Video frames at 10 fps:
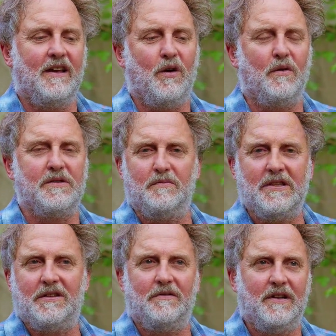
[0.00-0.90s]
cause
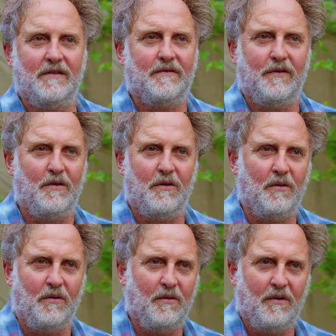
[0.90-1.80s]
misery
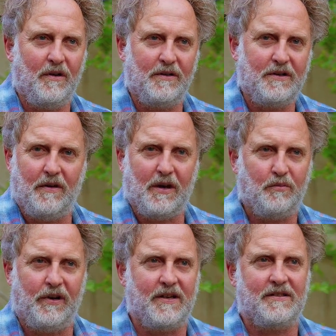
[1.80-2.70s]
for direct
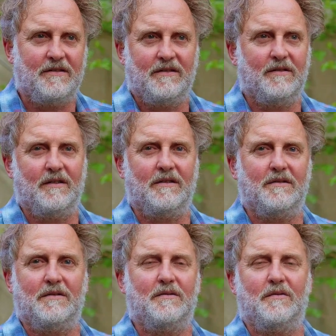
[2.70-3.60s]
pressed
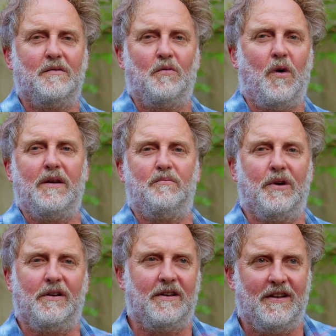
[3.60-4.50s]
white
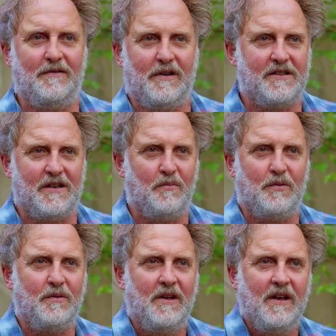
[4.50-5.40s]
Burgundy, for
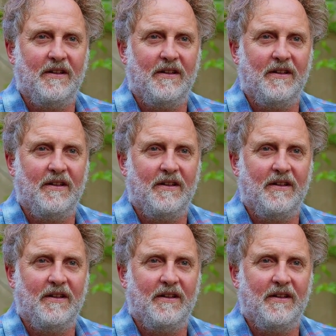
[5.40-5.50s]
example.